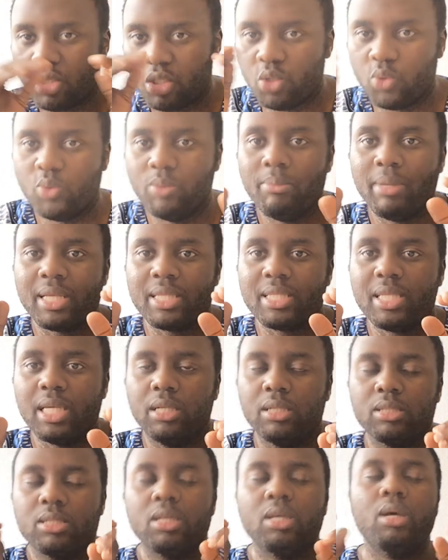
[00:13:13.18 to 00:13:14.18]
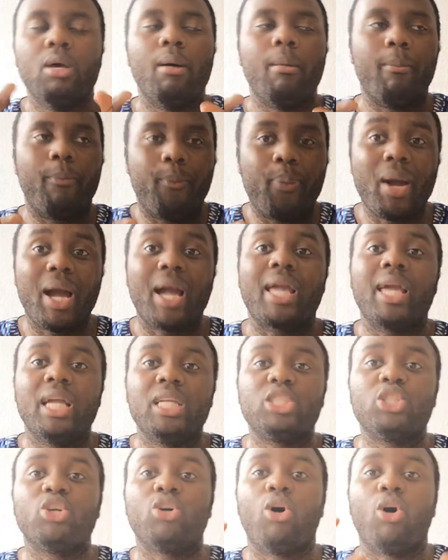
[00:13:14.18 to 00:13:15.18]
you will make sales.
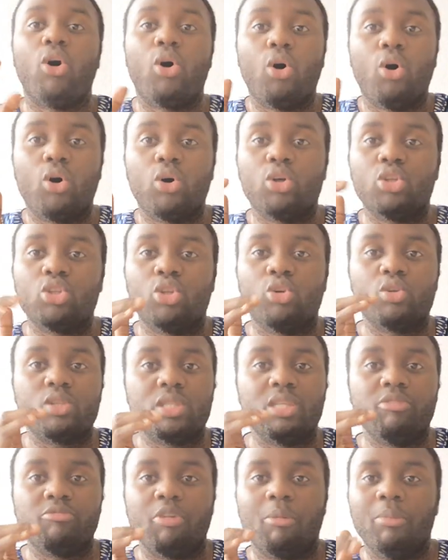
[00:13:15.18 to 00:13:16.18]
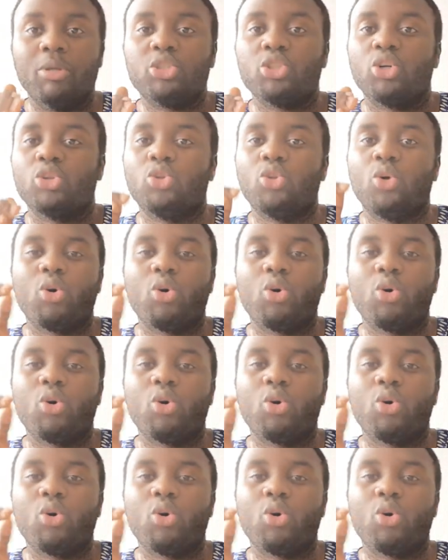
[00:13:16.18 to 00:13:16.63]
Package all those information,